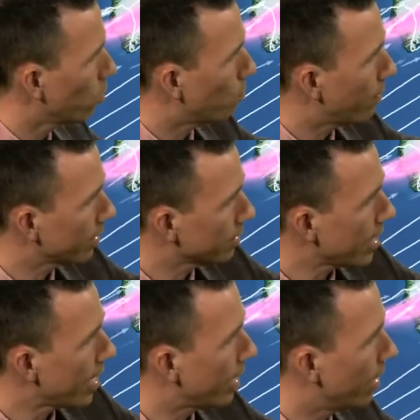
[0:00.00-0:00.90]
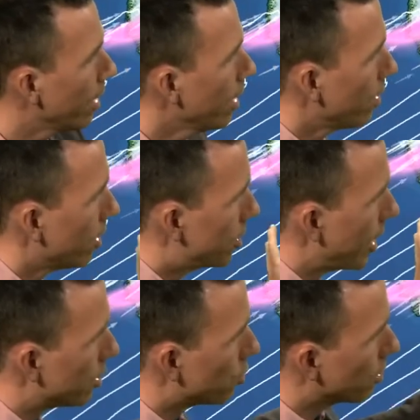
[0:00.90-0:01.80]
would build in the
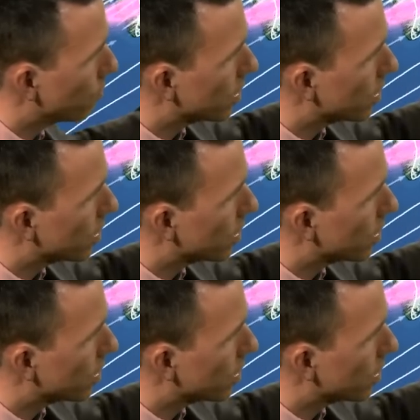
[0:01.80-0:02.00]
jet stream